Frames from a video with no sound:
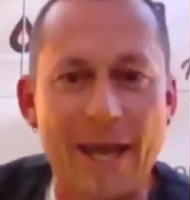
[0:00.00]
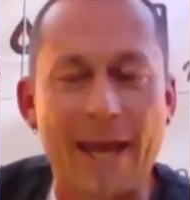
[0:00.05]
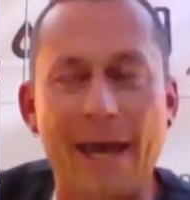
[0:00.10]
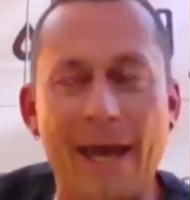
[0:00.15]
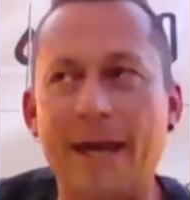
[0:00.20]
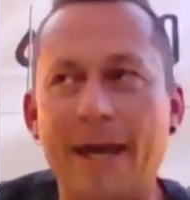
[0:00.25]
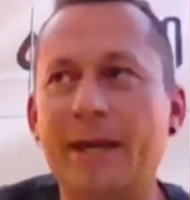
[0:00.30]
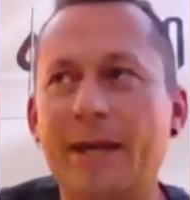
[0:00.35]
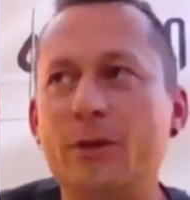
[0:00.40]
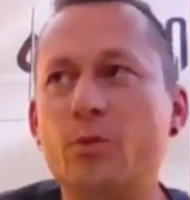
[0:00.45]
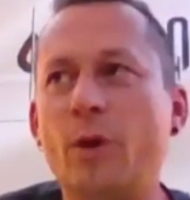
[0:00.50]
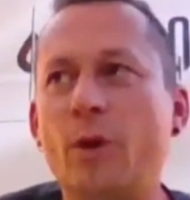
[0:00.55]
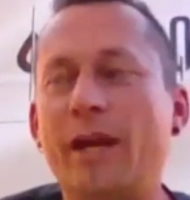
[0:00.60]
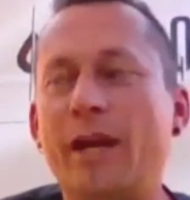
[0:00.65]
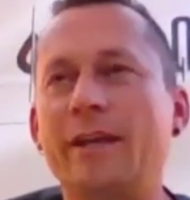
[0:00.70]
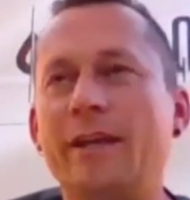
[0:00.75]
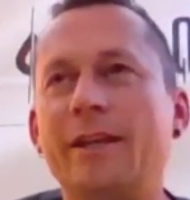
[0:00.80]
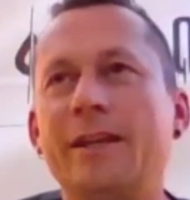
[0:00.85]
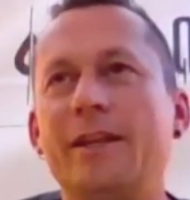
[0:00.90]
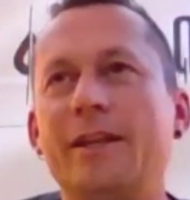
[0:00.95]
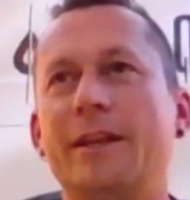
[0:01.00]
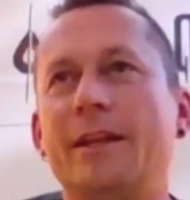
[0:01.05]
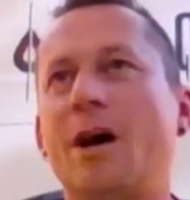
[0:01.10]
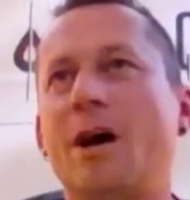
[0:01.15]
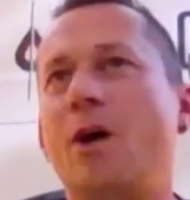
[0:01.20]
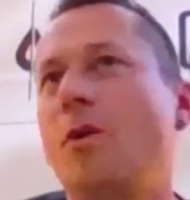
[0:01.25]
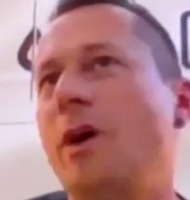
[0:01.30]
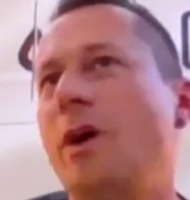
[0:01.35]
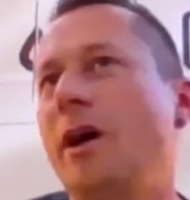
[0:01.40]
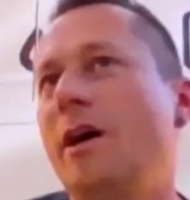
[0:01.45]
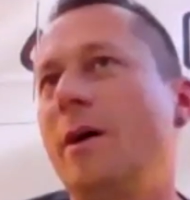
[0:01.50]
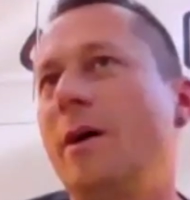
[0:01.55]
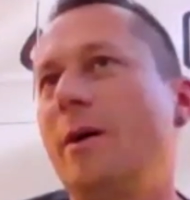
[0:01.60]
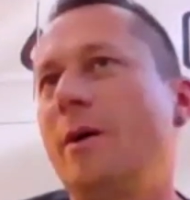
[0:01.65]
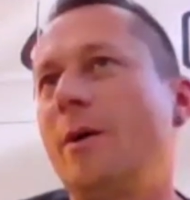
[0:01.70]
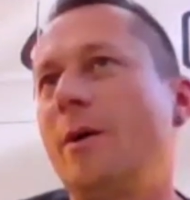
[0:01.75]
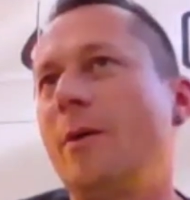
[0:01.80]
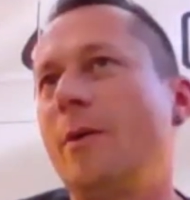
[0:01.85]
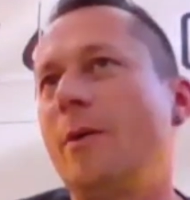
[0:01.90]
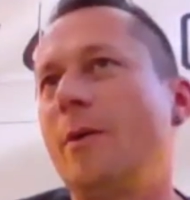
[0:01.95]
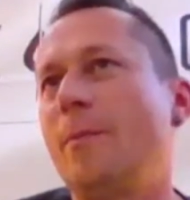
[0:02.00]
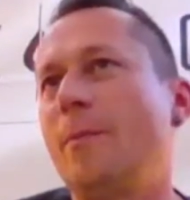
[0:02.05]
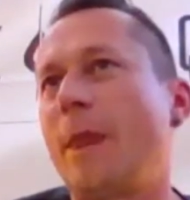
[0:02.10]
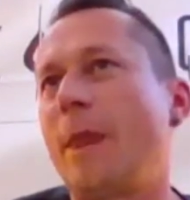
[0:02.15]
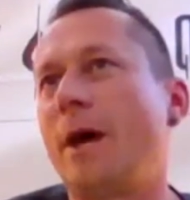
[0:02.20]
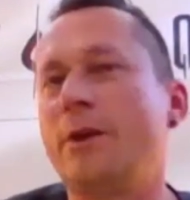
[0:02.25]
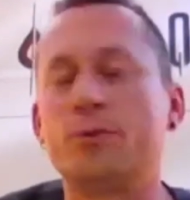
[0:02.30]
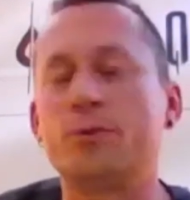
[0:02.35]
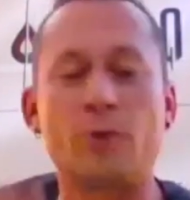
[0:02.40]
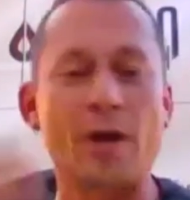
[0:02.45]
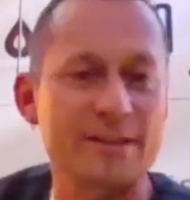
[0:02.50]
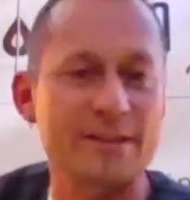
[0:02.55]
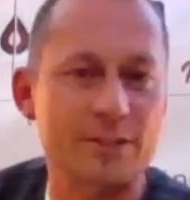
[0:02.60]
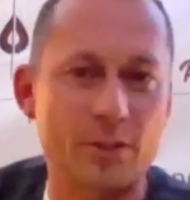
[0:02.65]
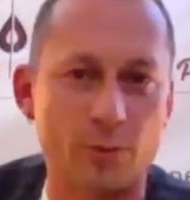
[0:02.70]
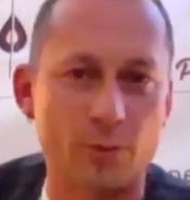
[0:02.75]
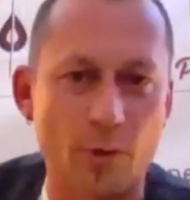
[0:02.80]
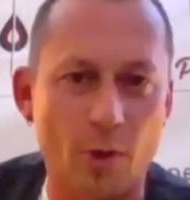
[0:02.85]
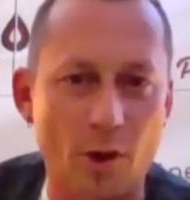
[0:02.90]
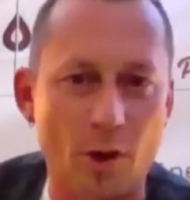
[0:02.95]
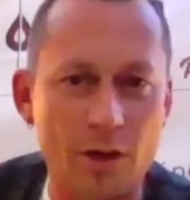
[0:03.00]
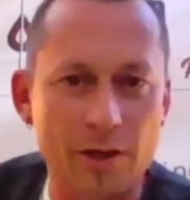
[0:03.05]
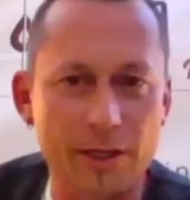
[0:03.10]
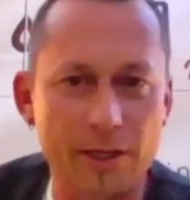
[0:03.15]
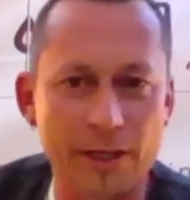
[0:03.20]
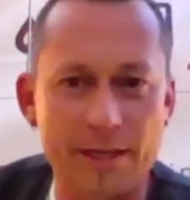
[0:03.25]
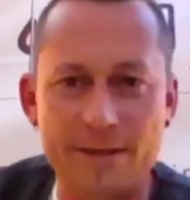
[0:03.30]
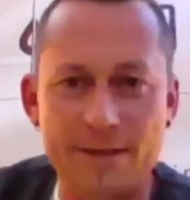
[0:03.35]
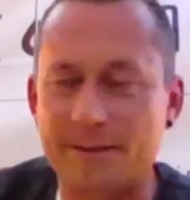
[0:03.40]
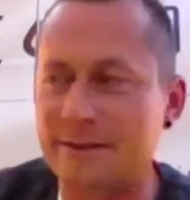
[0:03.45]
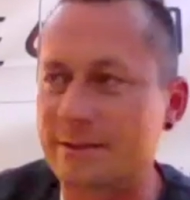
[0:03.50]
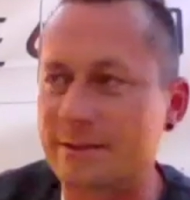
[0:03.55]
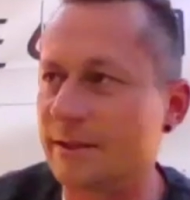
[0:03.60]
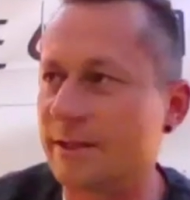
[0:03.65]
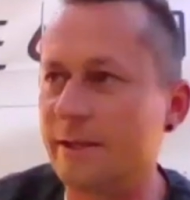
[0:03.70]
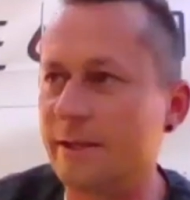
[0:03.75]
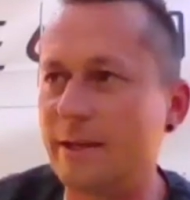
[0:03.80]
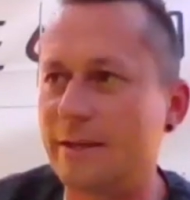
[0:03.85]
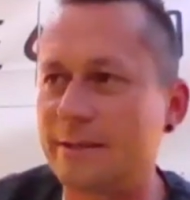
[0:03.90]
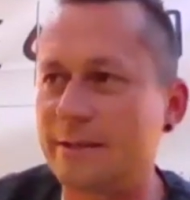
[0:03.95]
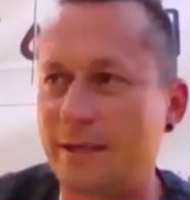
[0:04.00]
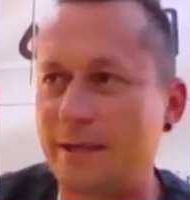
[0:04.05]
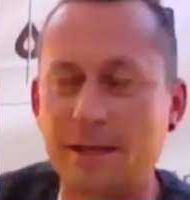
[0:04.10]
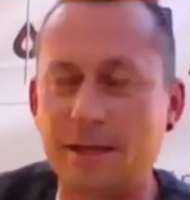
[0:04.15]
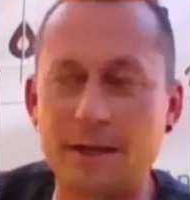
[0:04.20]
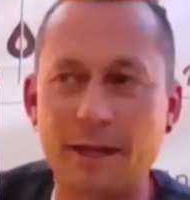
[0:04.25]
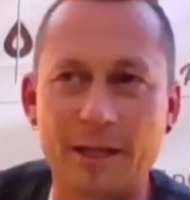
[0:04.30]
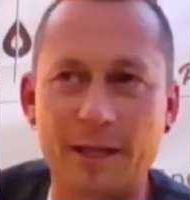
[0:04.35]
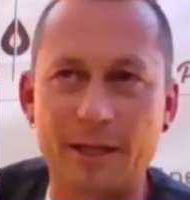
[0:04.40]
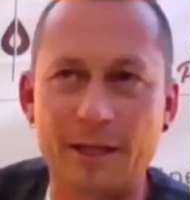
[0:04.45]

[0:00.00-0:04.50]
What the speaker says: And when now a restaurant is here,